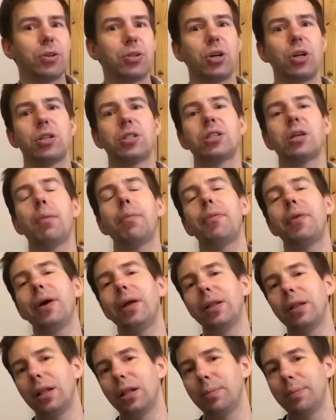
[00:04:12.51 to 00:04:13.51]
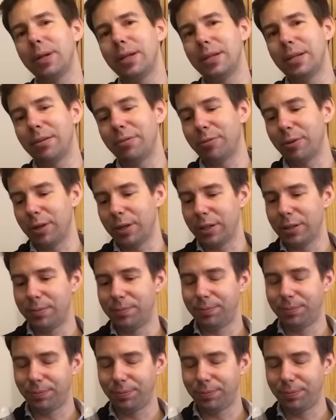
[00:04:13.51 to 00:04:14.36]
It's got something a little bit different.